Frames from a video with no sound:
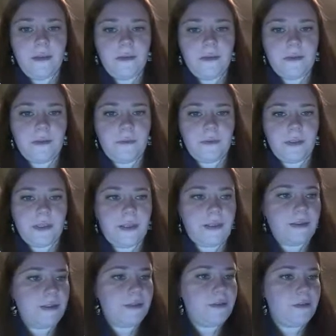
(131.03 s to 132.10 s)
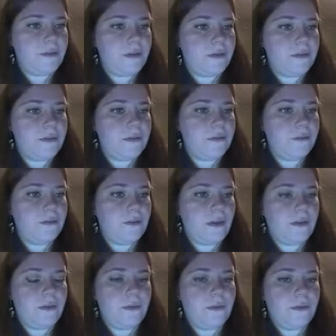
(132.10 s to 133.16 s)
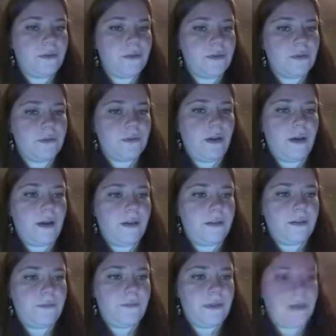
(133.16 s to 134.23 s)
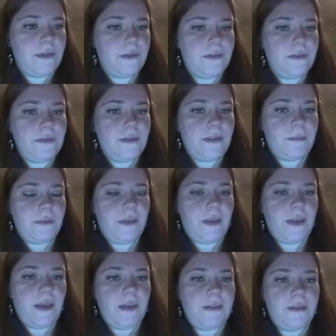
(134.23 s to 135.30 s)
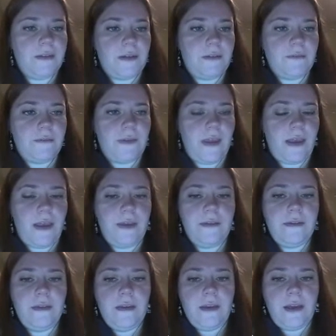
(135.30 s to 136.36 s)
So when I click to extrude, I don't want to extrude all of these. I'm going to X out of that.